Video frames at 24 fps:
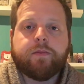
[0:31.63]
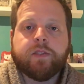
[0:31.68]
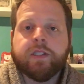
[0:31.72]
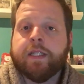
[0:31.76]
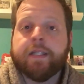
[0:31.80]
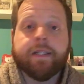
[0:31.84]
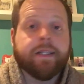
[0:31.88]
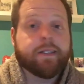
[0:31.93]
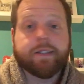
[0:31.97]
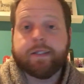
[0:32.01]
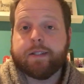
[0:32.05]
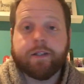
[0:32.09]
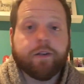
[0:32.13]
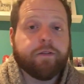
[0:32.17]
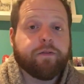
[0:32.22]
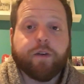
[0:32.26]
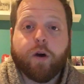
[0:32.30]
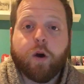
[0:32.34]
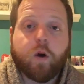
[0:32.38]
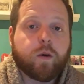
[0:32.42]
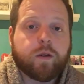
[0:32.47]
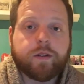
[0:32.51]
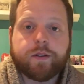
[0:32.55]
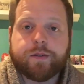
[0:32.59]
This is it,
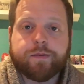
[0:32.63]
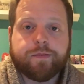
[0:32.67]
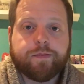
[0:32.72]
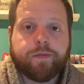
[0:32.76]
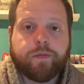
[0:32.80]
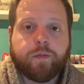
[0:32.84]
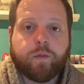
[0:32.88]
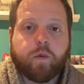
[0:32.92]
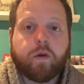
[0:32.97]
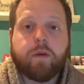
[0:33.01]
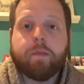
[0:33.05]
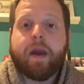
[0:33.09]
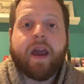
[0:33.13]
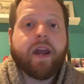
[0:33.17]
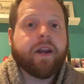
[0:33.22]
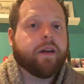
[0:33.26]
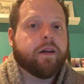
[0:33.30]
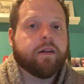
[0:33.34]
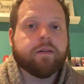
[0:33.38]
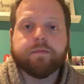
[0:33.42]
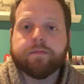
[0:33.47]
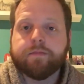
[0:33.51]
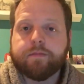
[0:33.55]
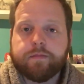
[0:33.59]
folks. We made
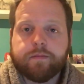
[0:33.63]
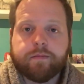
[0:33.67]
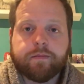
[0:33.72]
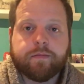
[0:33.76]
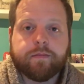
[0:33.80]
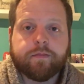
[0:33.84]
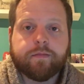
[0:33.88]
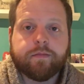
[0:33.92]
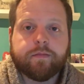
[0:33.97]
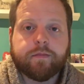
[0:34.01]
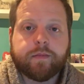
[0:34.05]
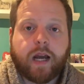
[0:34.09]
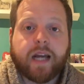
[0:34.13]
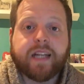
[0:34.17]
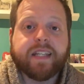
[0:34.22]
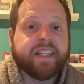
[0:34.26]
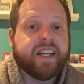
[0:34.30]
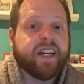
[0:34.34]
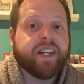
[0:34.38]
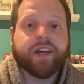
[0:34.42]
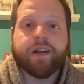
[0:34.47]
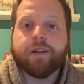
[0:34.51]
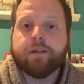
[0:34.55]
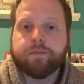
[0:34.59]
it. I
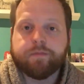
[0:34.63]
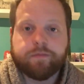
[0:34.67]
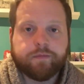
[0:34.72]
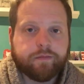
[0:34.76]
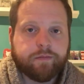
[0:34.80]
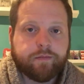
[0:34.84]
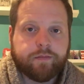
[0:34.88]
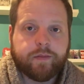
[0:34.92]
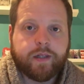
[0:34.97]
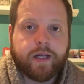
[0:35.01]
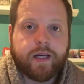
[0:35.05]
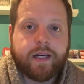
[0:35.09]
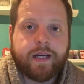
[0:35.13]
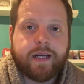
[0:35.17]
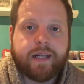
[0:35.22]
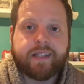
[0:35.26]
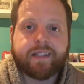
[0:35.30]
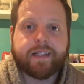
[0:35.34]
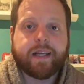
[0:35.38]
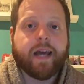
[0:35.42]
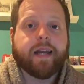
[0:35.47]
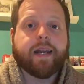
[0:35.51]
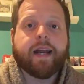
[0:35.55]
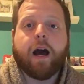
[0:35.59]
did it.
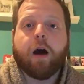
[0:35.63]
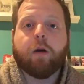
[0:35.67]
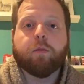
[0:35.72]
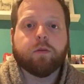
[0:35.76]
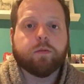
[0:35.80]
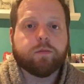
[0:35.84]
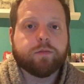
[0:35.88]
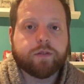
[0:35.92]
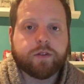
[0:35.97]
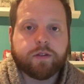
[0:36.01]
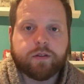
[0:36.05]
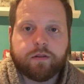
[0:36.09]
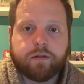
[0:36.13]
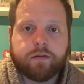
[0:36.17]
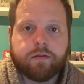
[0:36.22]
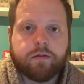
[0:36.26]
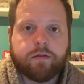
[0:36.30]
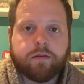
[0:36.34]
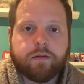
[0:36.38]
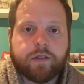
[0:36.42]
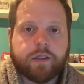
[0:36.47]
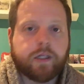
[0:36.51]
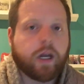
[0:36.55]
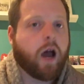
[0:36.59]
10 albums,
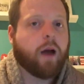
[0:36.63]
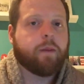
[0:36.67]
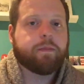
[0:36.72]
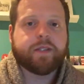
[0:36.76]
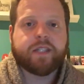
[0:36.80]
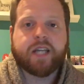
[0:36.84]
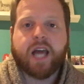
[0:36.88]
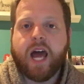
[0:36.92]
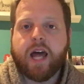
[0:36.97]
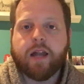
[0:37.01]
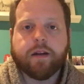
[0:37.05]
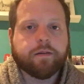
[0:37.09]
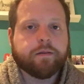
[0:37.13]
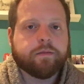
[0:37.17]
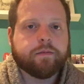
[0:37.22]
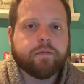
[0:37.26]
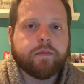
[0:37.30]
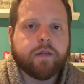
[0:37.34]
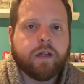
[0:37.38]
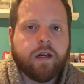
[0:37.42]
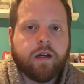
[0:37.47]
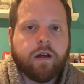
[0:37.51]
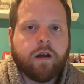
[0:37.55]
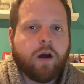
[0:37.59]
top 10,
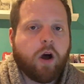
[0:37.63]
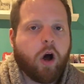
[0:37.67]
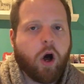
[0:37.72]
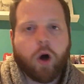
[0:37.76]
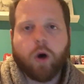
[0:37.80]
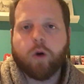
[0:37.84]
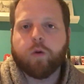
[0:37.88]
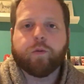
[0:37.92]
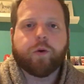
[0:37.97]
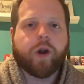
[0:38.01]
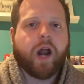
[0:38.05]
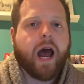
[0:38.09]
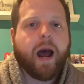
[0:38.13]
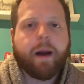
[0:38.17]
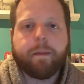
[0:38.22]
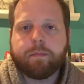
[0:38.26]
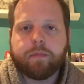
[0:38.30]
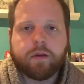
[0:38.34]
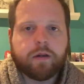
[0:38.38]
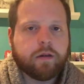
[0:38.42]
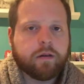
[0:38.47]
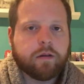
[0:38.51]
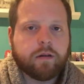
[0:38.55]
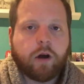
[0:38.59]
all rap,
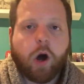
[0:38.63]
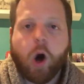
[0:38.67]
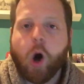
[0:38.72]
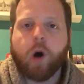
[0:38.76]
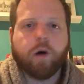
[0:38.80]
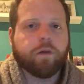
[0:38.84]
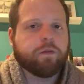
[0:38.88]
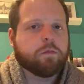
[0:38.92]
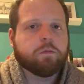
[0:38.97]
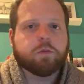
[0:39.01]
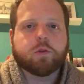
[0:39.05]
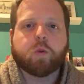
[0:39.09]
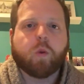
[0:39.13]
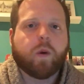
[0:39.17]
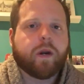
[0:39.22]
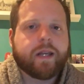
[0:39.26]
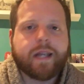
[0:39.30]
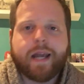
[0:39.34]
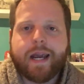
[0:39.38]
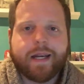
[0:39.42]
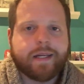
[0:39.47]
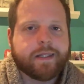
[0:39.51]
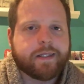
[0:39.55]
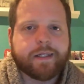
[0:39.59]
all from
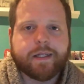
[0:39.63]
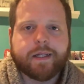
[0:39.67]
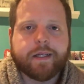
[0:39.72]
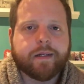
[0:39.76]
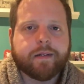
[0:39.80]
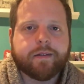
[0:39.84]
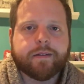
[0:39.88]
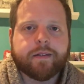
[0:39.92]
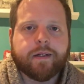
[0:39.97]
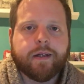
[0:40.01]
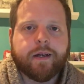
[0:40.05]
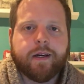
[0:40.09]
2018.